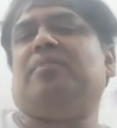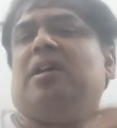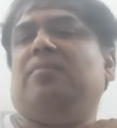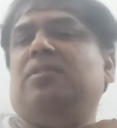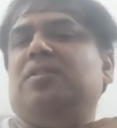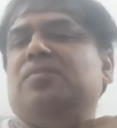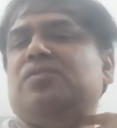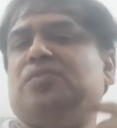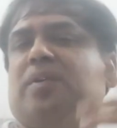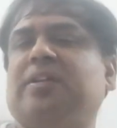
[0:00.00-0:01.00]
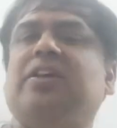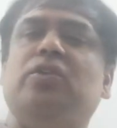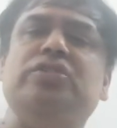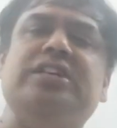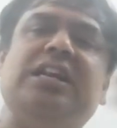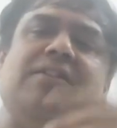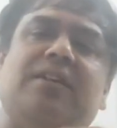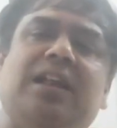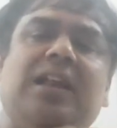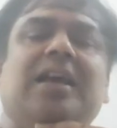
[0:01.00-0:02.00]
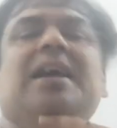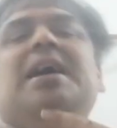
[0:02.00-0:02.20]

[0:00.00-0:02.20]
problems for the UG level